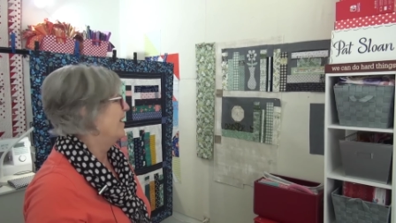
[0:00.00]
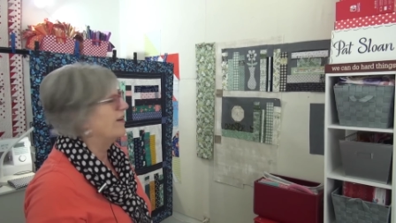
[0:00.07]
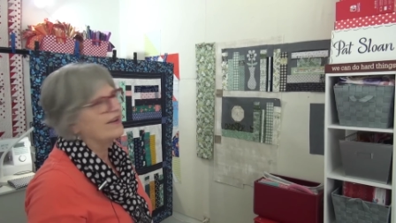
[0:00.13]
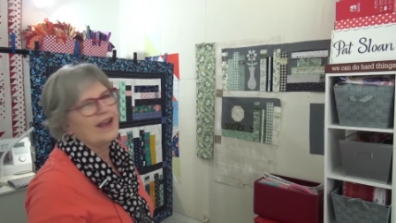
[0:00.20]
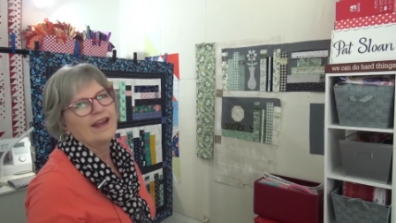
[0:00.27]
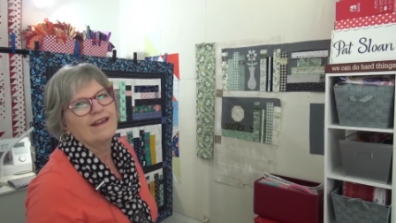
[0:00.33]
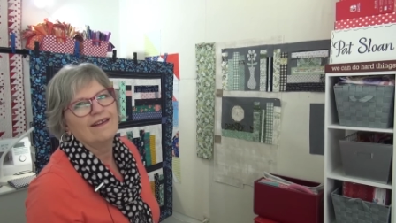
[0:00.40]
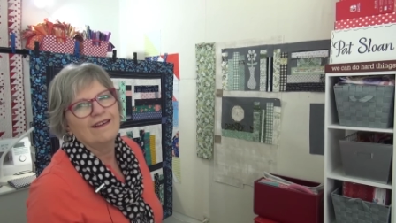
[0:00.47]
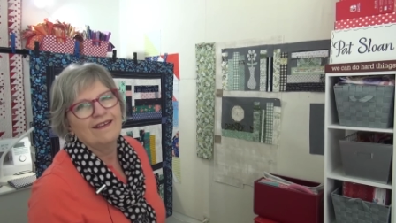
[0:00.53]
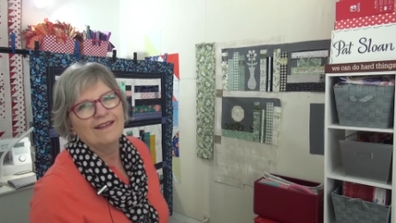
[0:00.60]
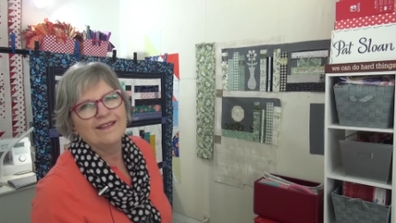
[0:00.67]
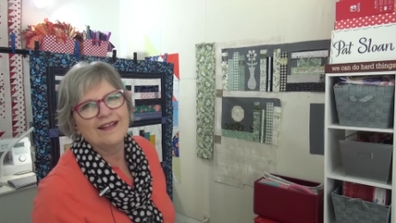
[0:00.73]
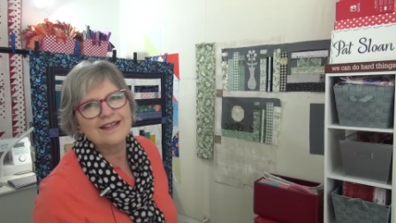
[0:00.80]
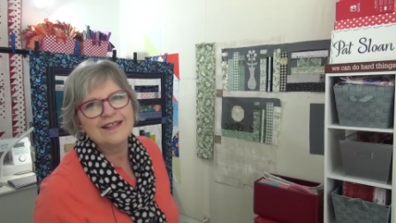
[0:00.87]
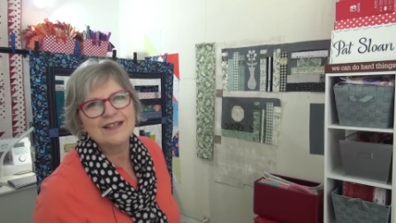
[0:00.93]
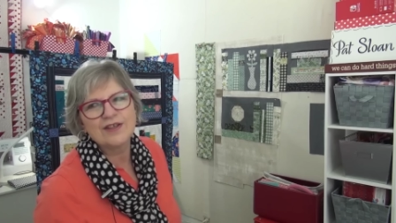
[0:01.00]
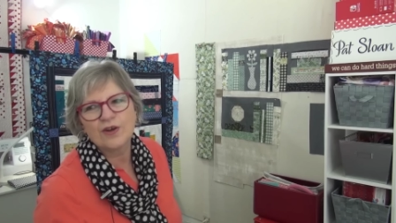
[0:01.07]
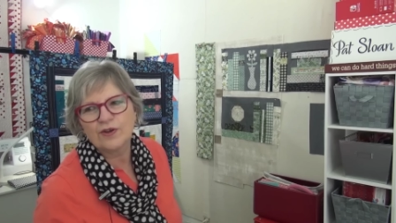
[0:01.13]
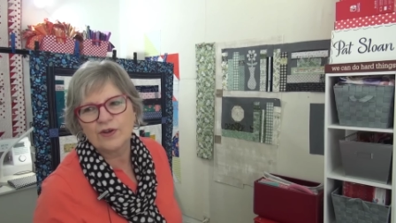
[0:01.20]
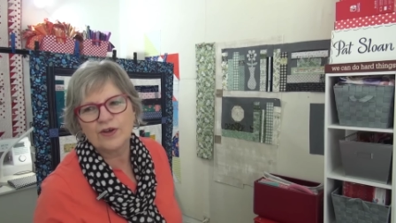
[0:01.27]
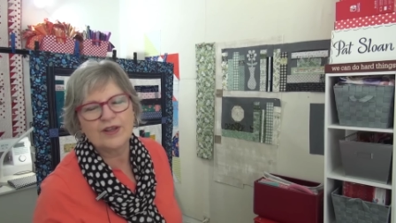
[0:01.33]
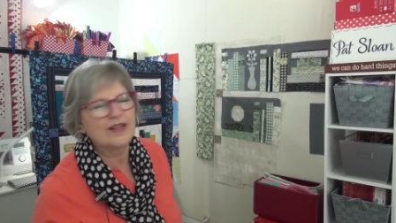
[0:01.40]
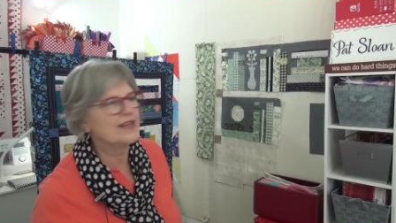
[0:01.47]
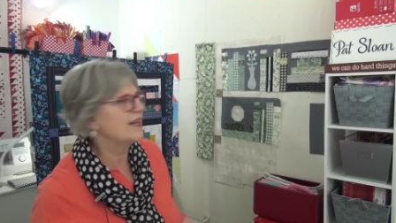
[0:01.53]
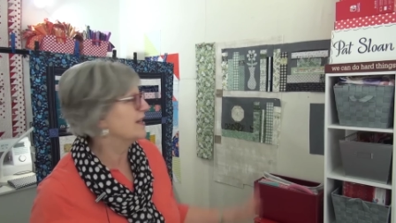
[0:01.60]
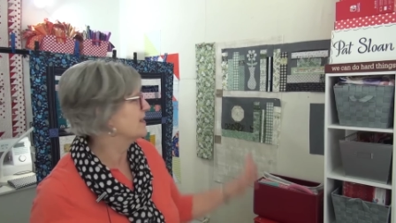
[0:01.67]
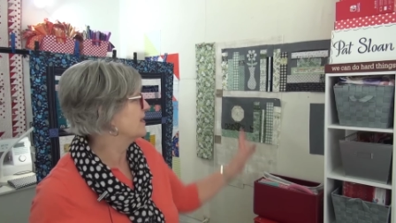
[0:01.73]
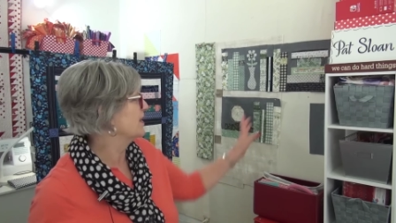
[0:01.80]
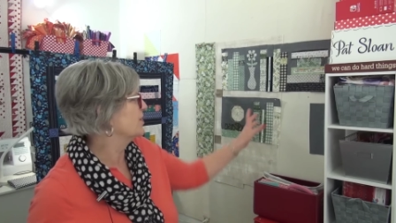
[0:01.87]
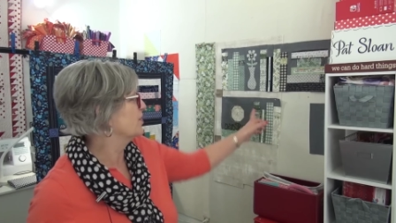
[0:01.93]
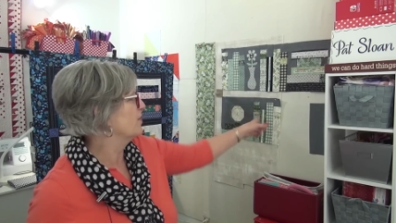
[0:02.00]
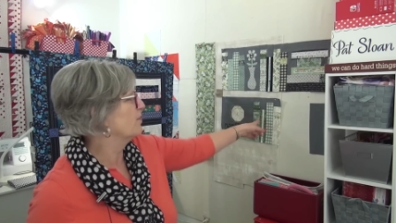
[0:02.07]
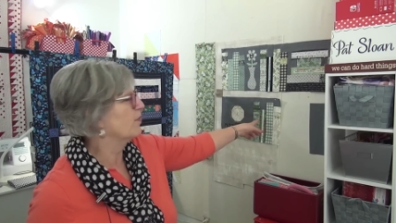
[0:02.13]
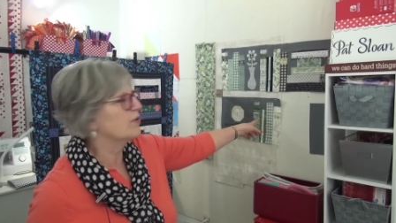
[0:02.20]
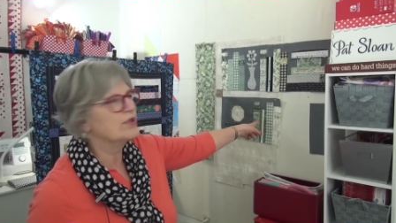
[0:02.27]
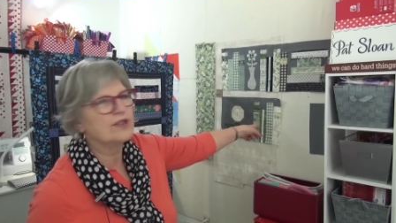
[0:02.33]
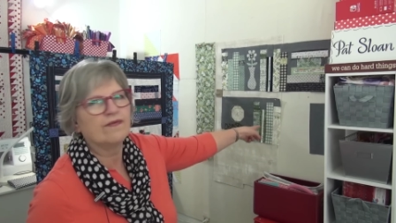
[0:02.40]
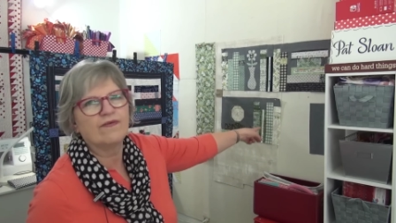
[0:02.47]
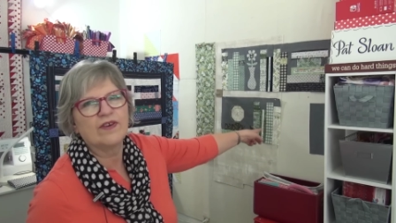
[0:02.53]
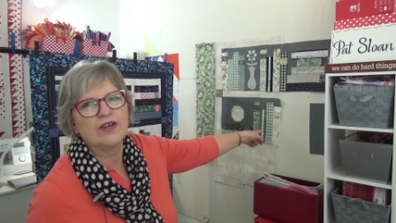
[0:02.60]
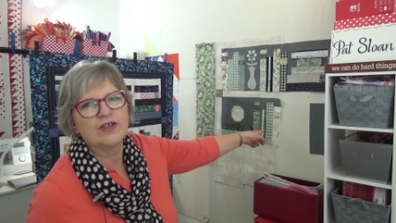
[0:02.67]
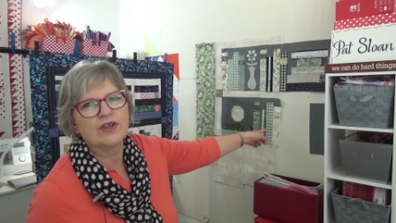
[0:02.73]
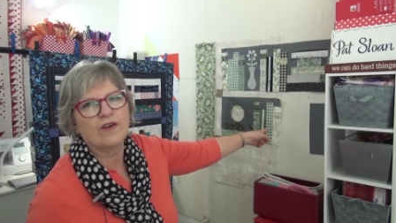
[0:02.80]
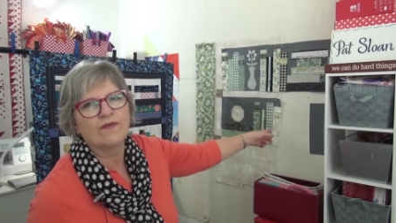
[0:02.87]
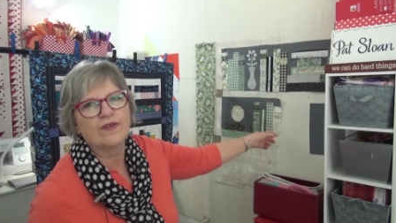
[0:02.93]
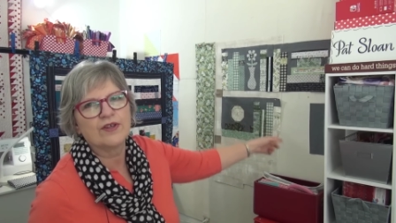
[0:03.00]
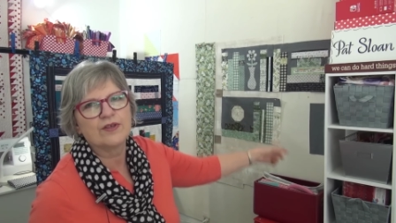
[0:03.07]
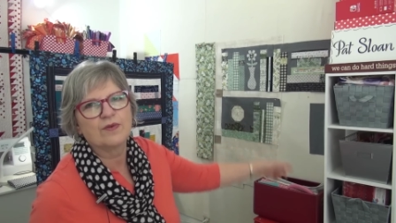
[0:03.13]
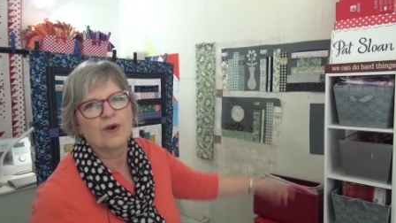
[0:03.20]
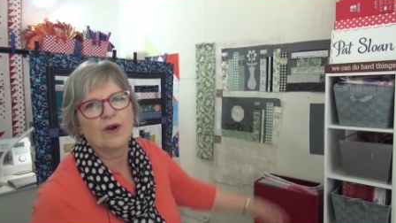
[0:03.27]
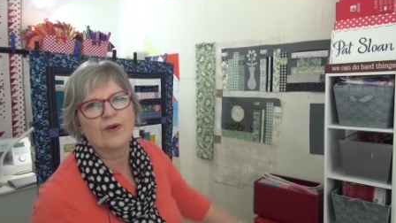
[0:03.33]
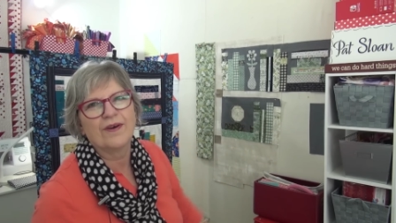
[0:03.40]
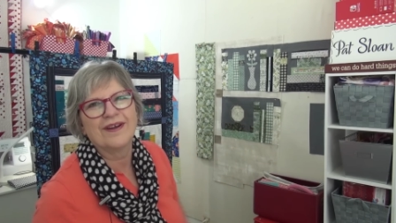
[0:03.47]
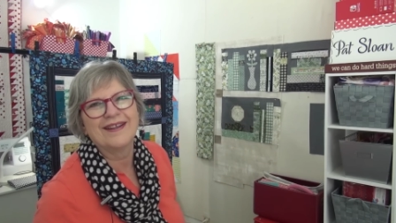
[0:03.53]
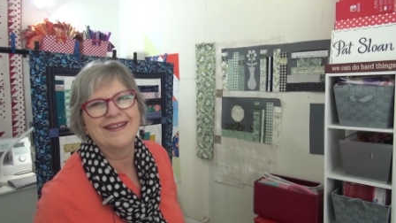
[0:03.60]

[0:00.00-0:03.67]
okay, let's just go look at the next section of books to finish off this row.